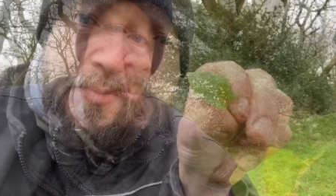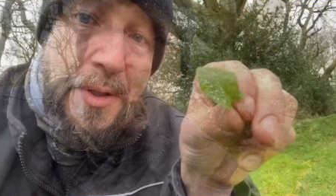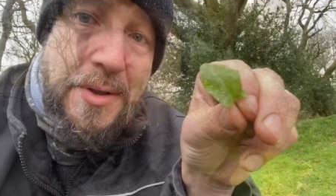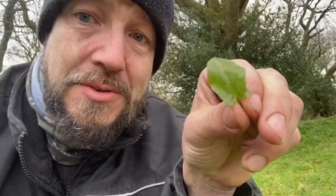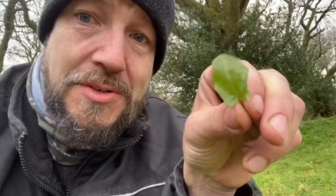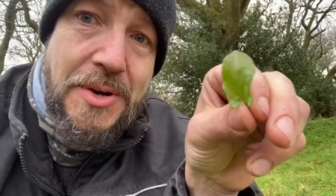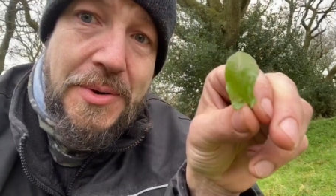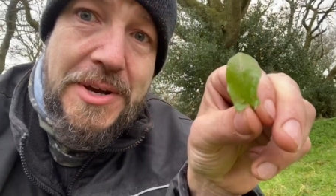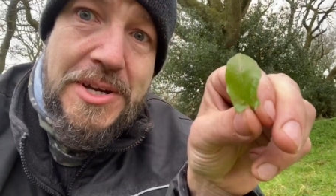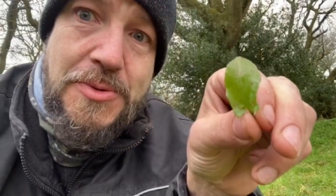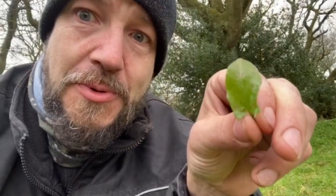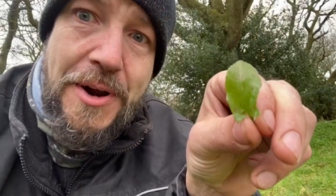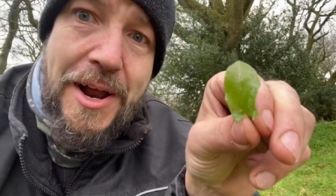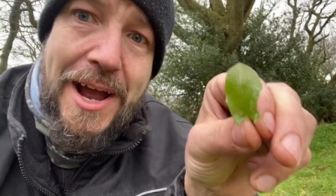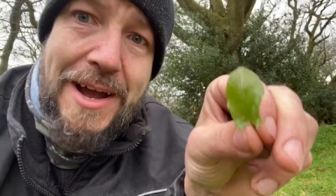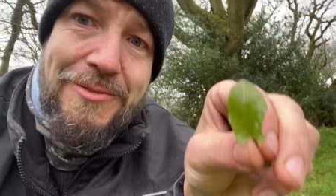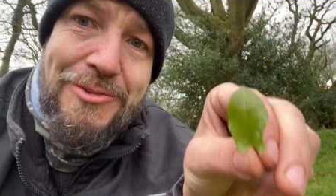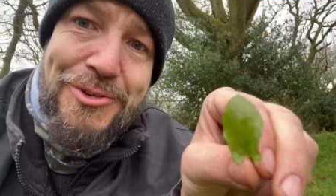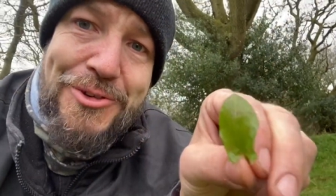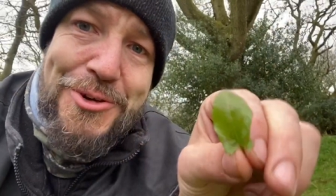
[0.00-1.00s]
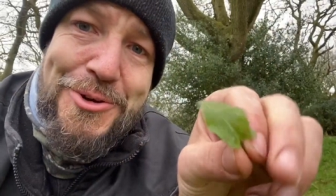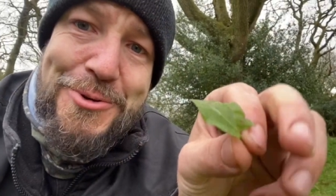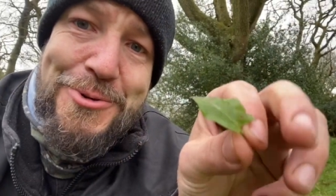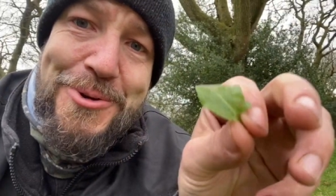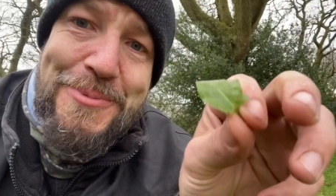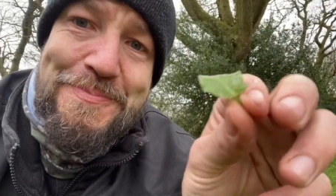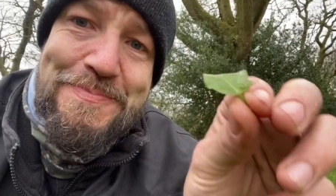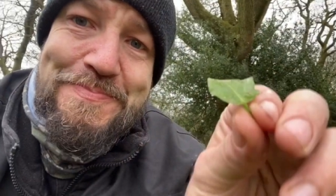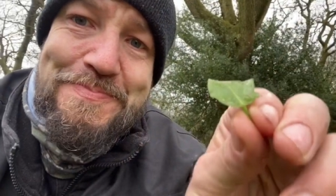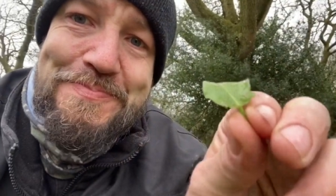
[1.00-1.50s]
So here's one I haven't chewed,
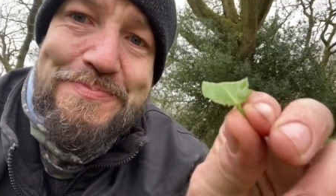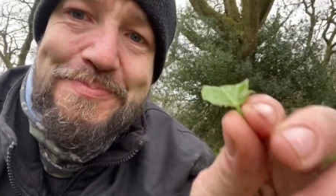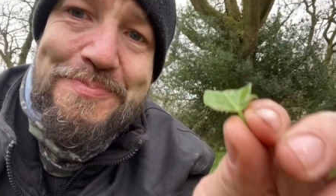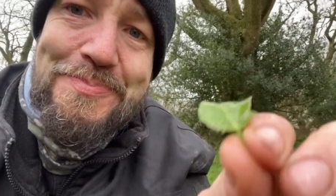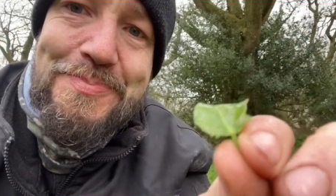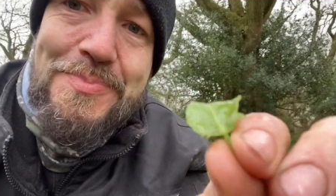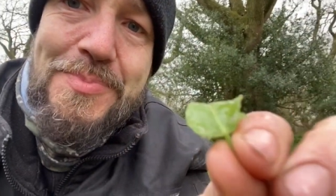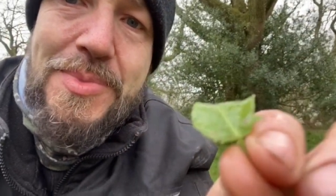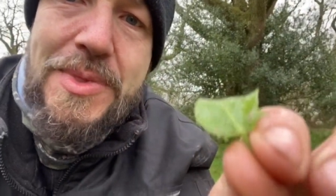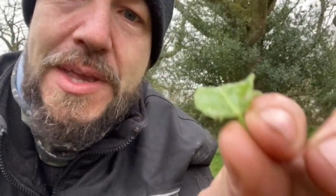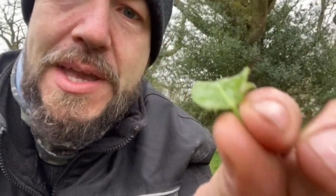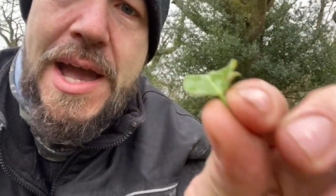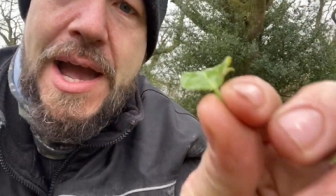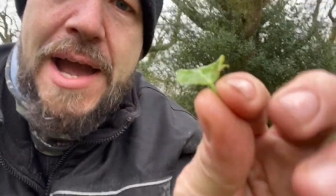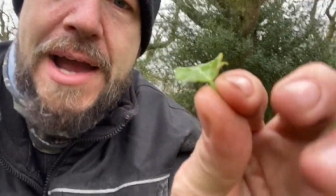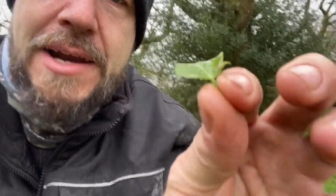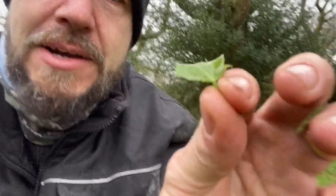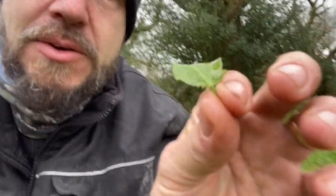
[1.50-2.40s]
and